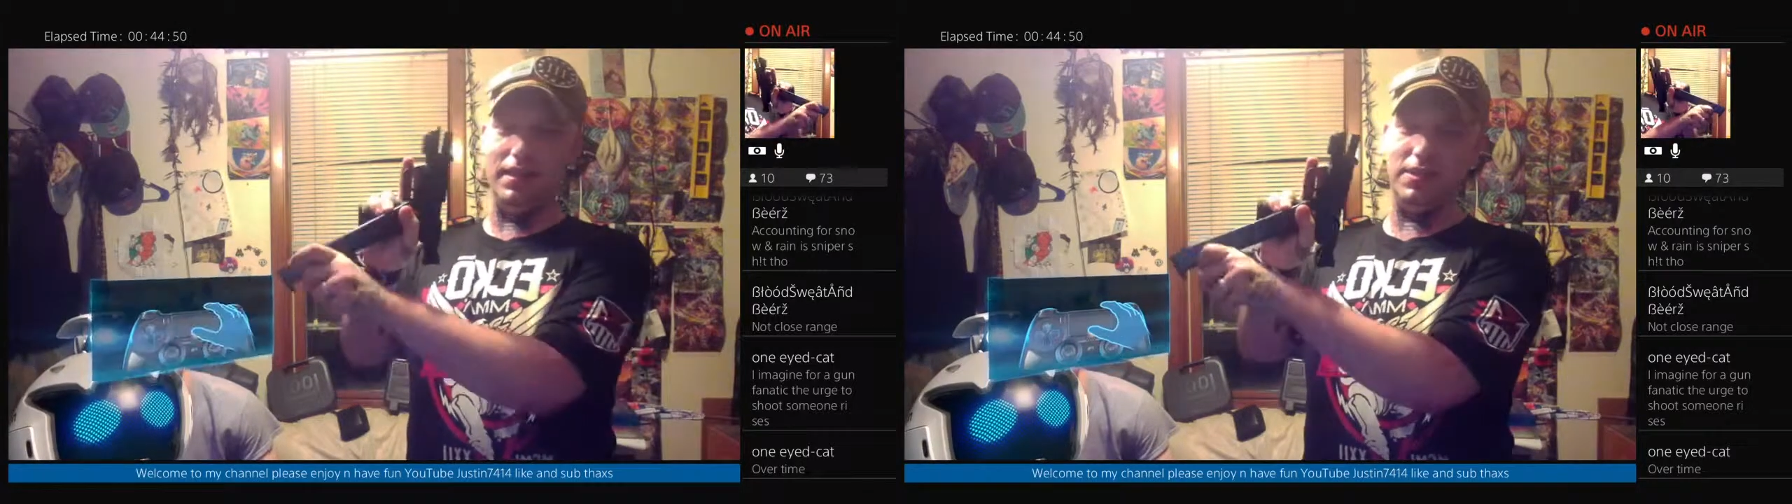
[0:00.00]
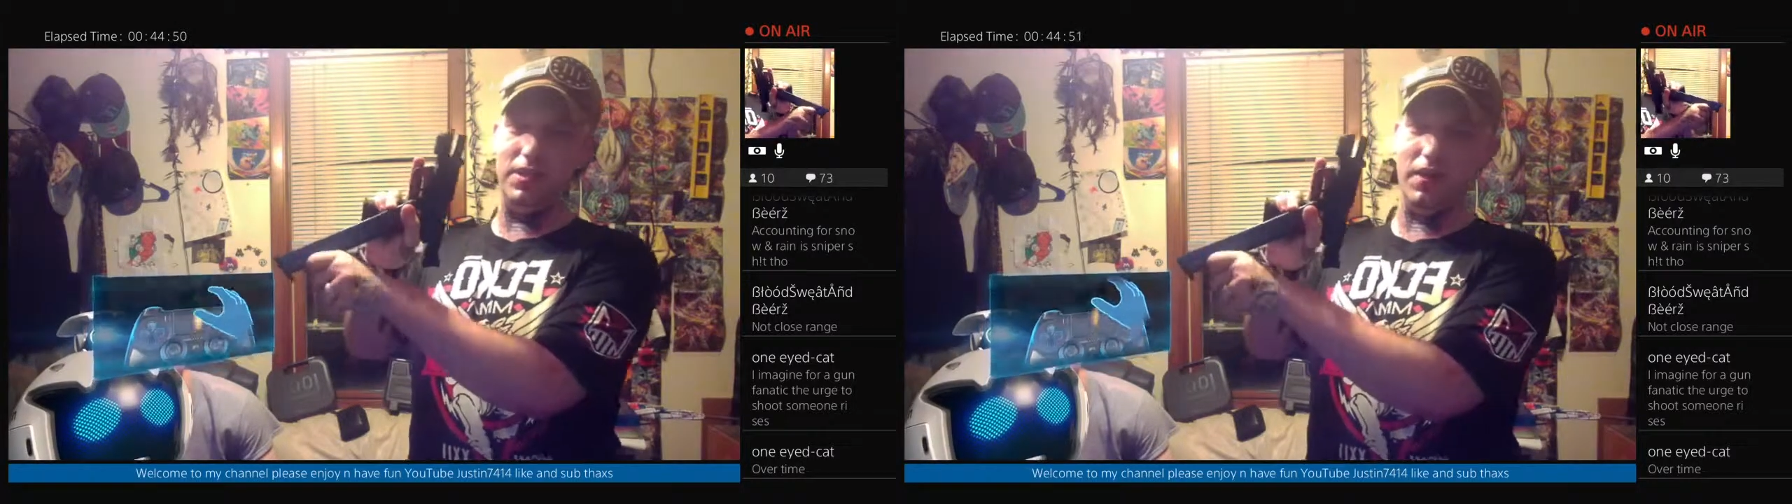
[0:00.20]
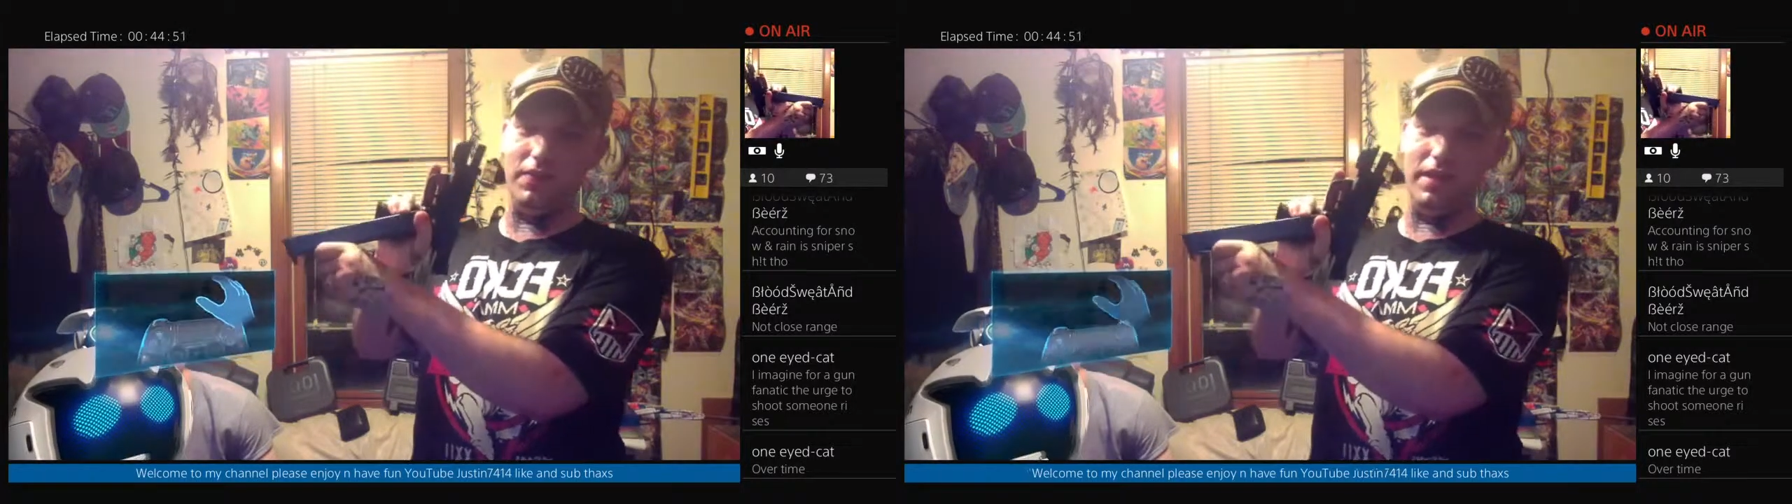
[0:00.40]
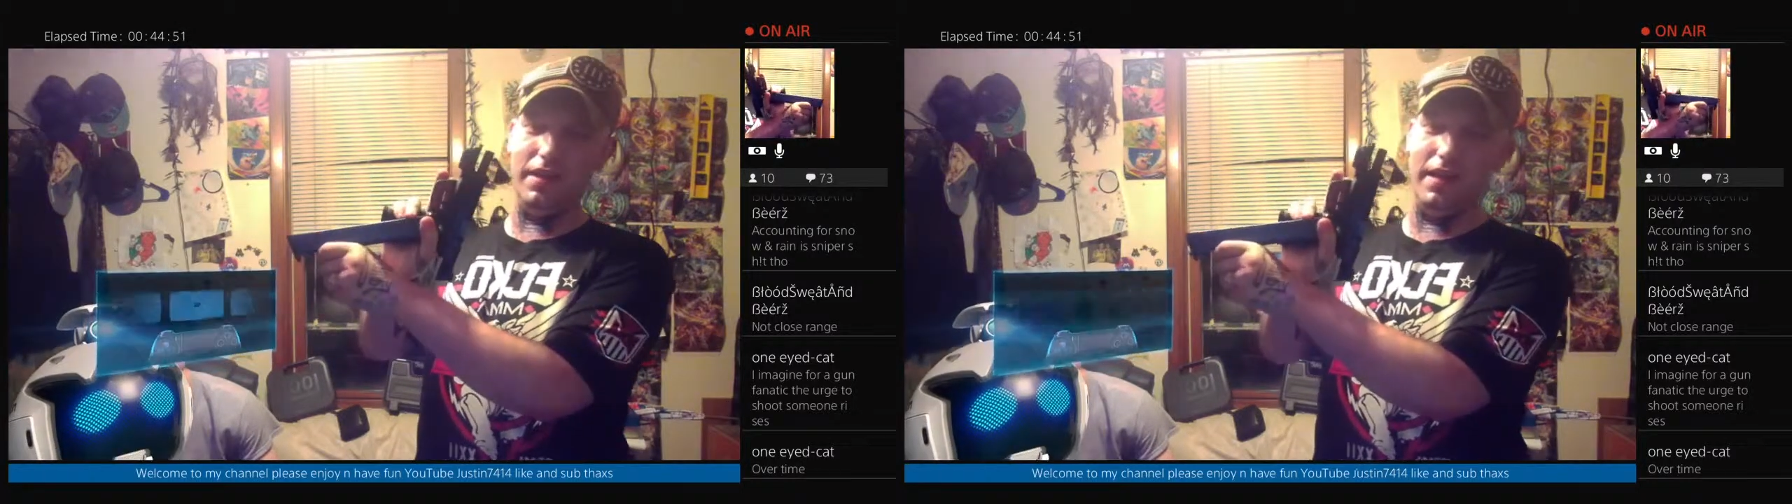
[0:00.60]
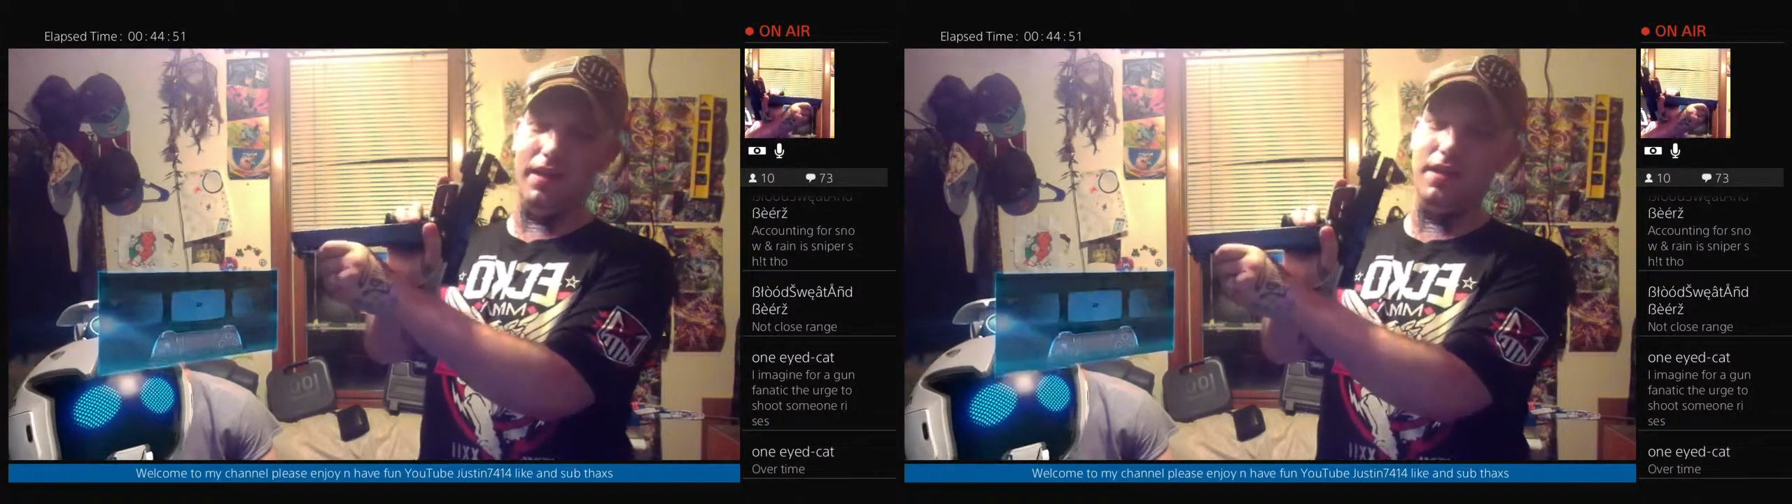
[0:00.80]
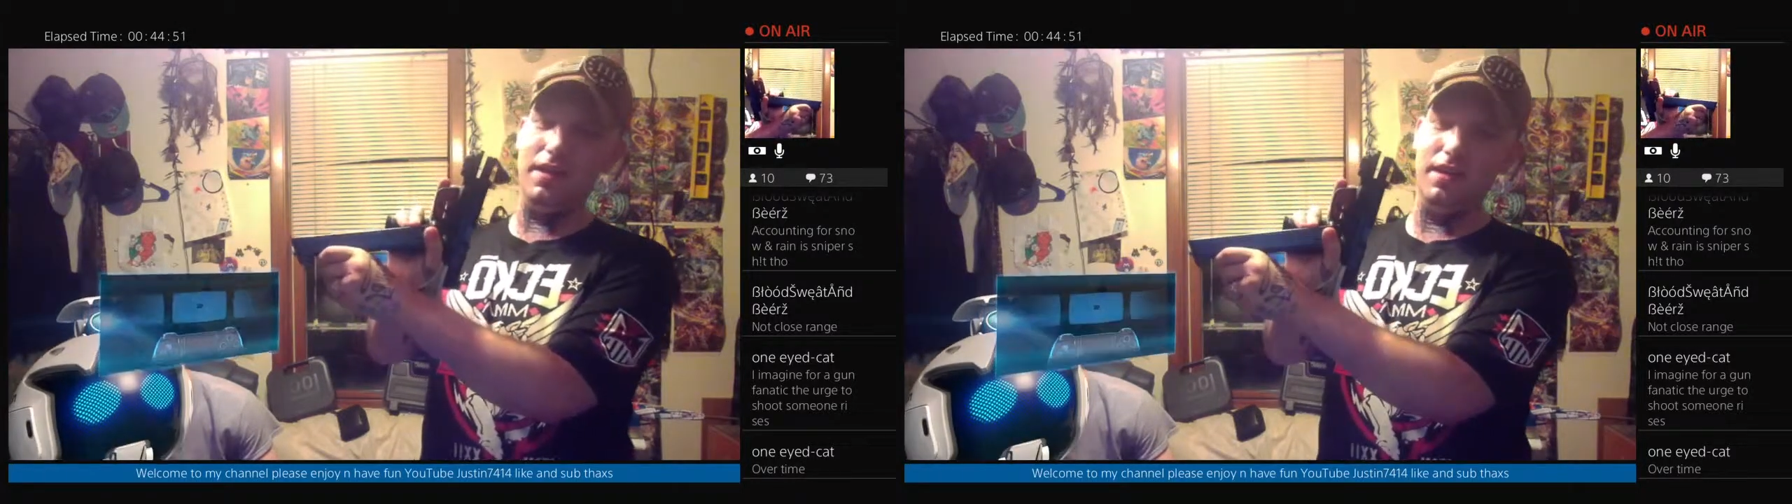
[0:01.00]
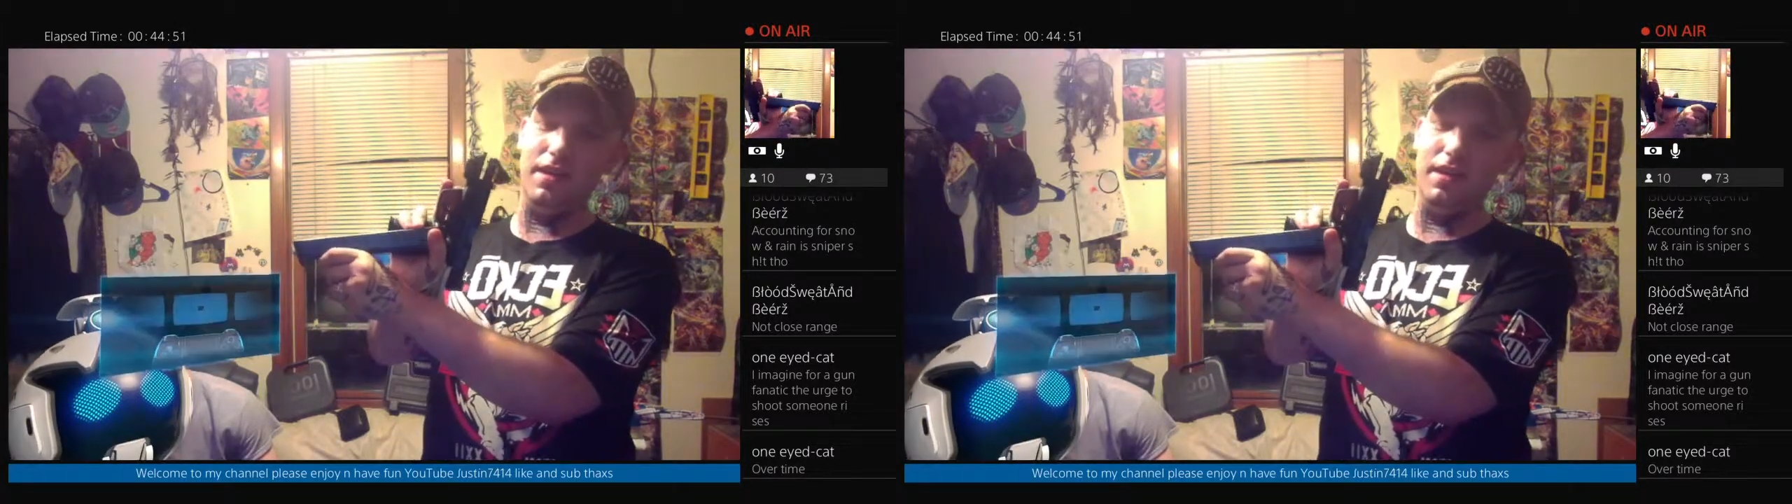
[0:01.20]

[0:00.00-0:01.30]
shoved in there.